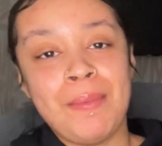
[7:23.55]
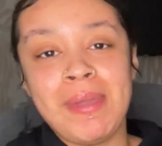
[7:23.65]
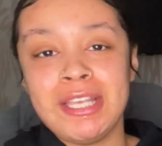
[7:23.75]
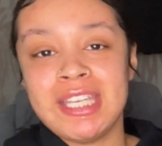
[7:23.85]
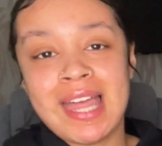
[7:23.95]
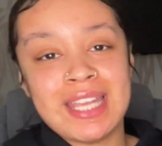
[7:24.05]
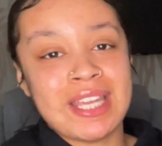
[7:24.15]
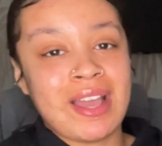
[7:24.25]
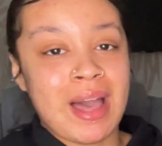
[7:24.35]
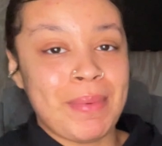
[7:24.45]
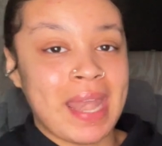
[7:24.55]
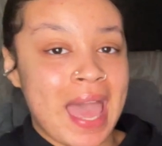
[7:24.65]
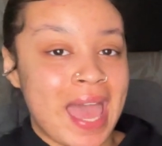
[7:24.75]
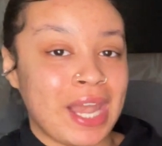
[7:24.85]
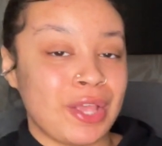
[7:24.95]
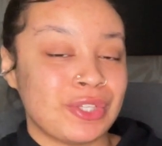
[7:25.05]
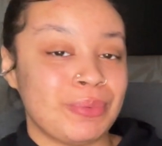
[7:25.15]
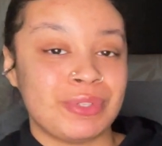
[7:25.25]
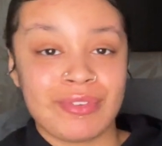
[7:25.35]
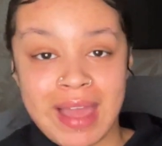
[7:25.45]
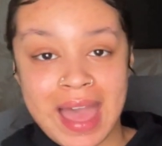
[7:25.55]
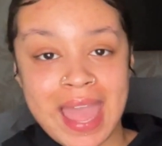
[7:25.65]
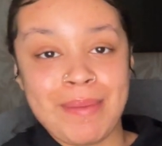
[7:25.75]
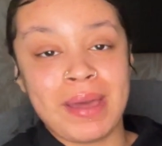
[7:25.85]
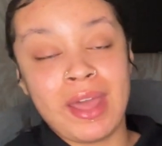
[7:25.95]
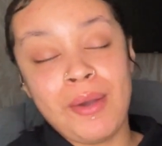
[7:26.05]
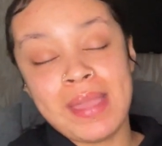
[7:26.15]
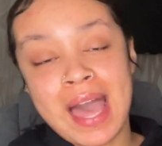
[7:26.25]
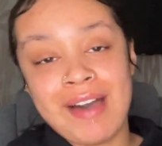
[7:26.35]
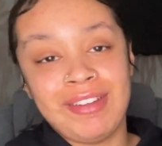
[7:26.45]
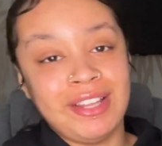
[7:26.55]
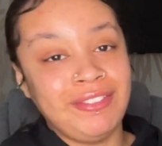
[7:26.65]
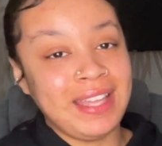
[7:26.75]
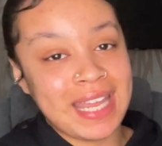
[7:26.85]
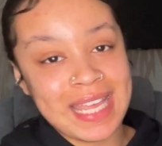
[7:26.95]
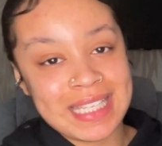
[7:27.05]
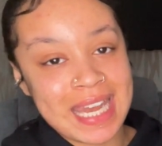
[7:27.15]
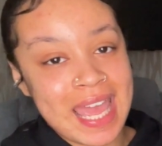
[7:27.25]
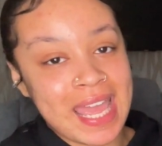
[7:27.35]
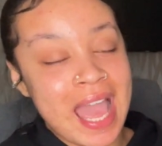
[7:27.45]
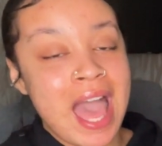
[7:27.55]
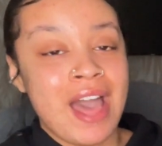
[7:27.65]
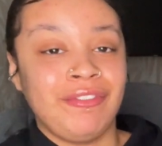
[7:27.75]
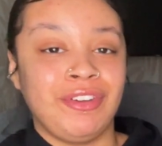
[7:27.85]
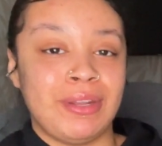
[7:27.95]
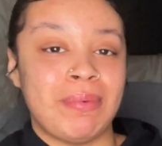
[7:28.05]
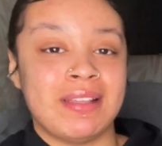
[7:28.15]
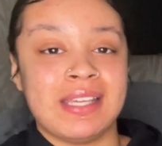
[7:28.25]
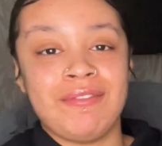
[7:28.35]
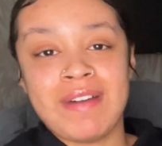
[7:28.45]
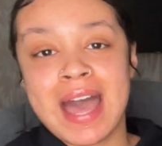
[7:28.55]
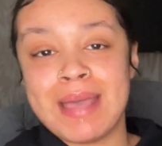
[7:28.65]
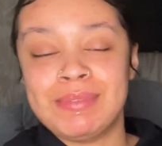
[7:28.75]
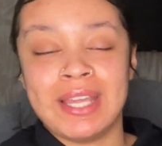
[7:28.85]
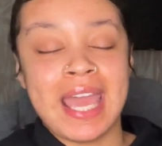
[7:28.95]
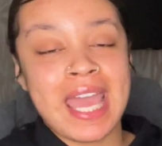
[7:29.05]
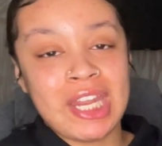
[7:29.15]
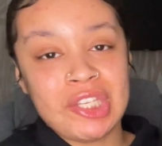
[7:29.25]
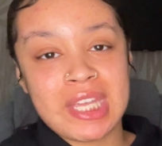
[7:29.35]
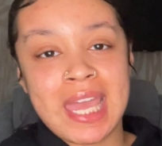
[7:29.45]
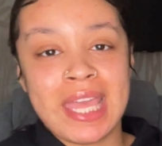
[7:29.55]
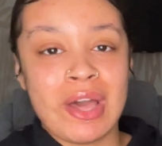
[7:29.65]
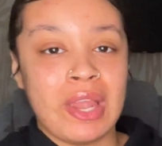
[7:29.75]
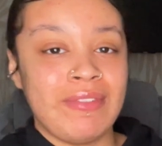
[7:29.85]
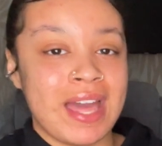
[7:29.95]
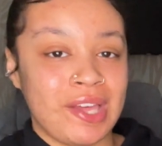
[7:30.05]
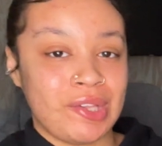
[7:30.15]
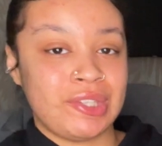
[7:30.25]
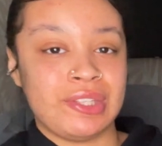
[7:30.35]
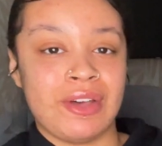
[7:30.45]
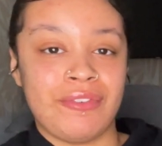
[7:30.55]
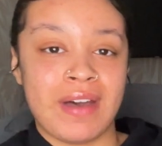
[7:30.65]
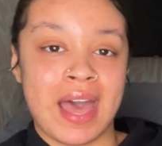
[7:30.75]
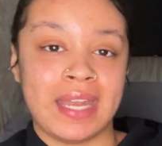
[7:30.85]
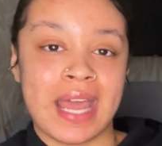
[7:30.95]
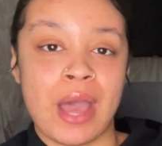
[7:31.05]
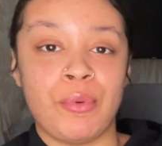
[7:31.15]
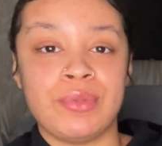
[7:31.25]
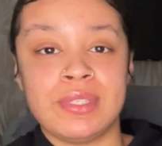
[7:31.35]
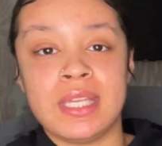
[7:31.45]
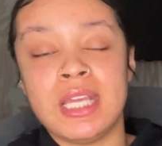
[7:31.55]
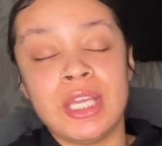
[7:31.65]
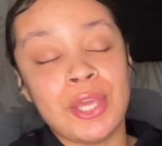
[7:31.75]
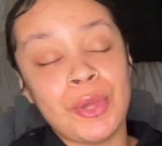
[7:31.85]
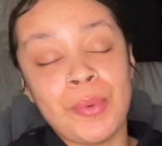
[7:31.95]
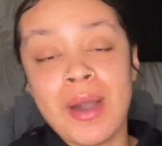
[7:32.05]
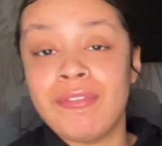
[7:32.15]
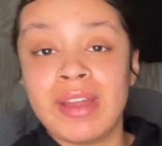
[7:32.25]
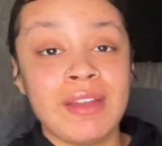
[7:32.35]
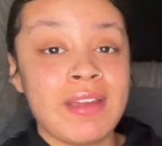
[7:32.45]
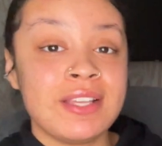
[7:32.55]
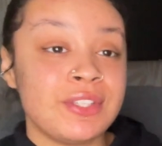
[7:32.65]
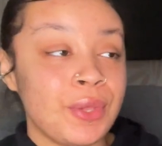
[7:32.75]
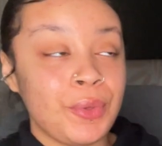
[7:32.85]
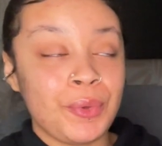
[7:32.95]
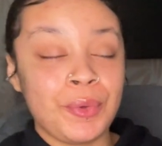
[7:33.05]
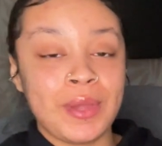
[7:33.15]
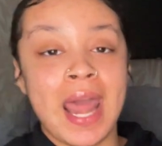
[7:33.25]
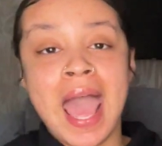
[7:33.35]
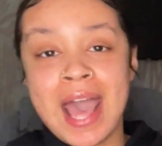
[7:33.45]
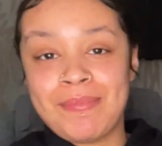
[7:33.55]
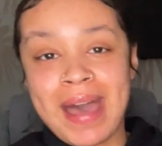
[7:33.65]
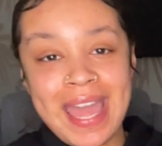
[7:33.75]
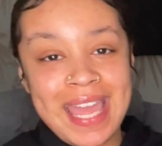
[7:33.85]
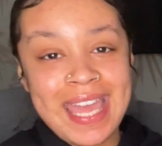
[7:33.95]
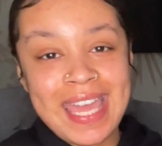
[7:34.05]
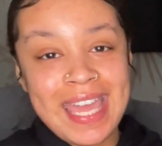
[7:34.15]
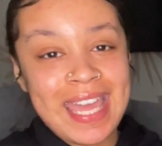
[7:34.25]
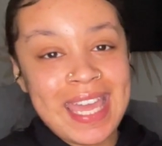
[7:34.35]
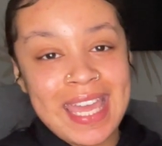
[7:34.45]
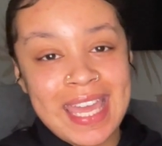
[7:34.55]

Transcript: Make sure you like, share, comment, and subscribe, and I hope you have a lovely day today, filled with positive vibes, good energy, all of that good stuff, and I will see you very, very soon. Bye.